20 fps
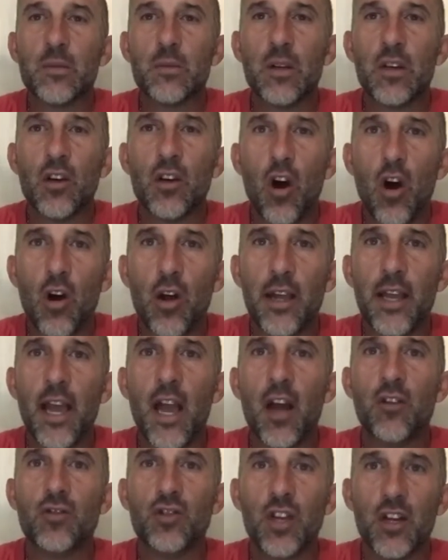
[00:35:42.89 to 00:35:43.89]
been calling
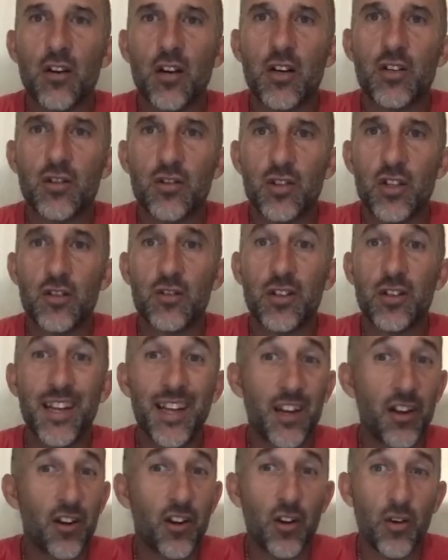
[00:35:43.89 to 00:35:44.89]
out generations just to
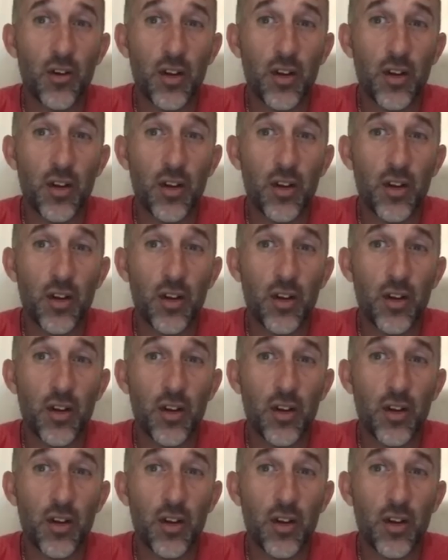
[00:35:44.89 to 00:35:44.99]
hear you.